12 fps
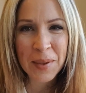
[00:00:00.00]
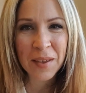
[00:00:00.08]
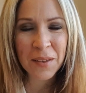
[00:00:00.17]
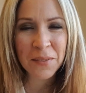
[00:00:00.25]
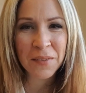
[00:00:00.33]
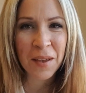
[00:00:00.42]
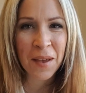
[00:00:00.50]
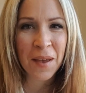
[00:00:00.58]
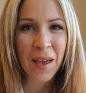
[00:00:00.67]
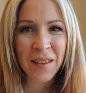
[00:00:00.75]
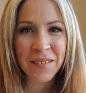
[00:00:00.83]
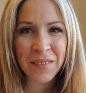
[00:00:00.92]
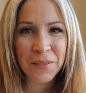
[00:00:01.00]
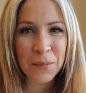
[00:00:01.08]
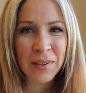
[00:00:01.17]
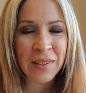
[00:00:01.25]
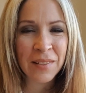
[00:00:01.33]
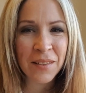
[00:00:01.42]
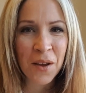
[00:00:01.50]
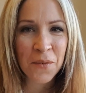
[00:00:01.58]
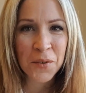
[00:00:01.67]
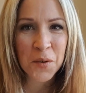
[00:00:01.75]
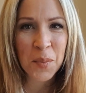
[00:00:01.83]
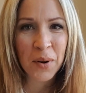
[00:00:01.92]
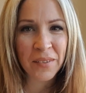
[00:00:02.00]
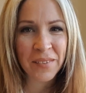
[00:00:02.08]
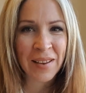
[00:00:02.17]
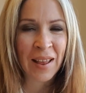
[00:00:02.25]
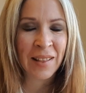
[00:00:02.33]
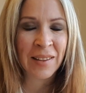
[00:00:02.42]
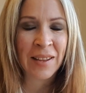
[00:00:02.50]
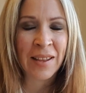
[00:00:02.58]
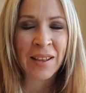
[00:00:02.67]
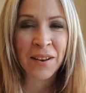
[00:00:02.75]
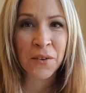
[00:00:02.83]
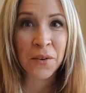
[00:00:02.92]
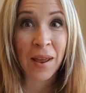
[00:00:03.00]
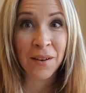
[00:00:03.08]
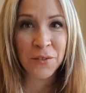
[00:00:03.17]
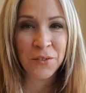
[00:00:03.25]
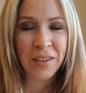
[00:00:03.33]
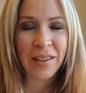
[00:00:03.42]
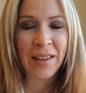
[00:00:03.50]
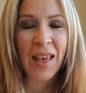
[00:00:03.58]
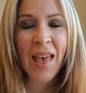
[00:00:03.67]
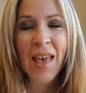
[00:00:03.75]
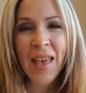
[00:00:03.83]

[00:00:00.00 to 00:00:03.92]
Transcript: because I just really love her personality and her energy,